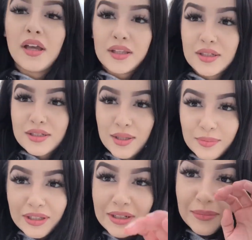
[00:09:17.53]
and there's
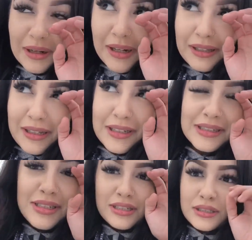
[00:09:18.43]
something in my
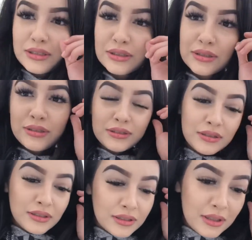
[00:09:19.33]
eyelash.
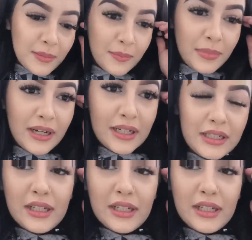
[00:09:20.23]
But